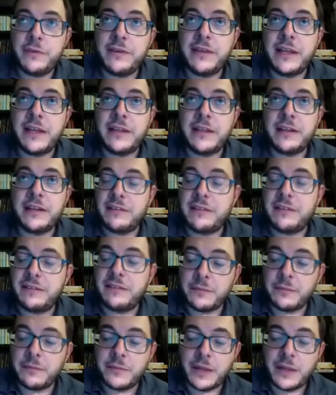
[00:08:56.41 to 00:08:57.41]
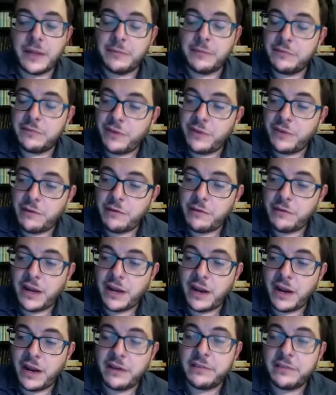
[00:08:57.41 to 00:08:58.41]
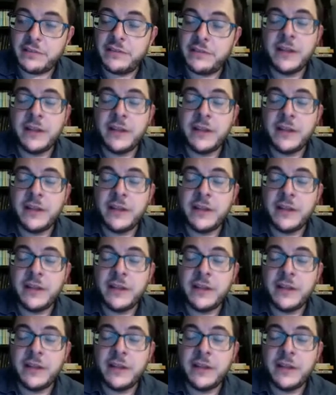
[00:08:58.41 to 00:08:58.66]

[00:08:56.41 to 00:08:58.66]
that it's sometimes very hard